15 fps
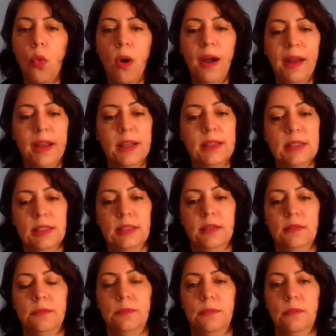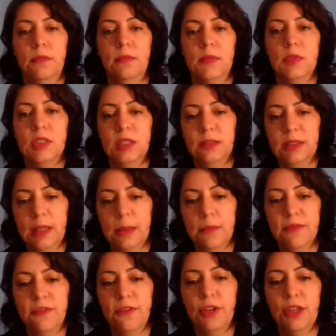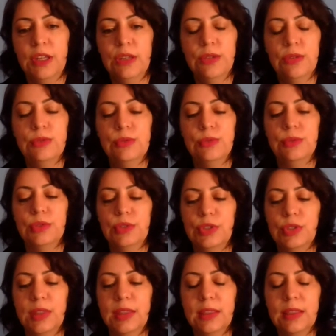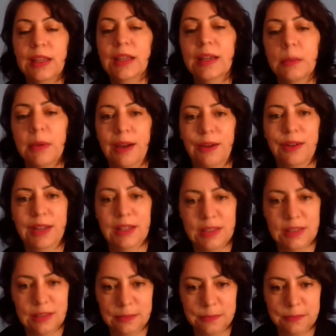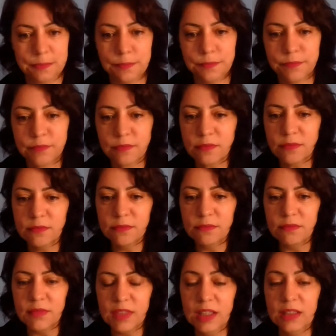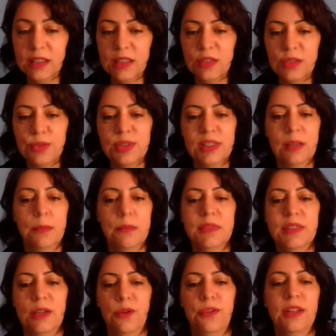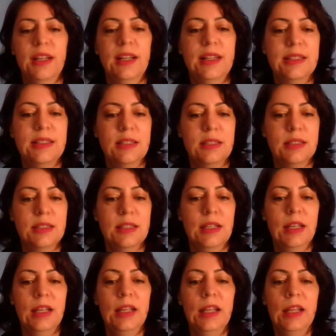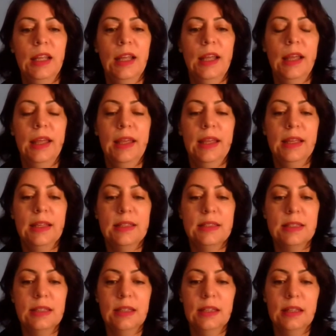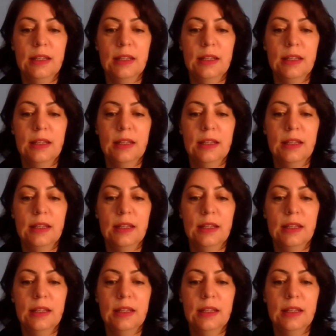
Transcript: quiet time for you to think about it and then do some self-analysis. And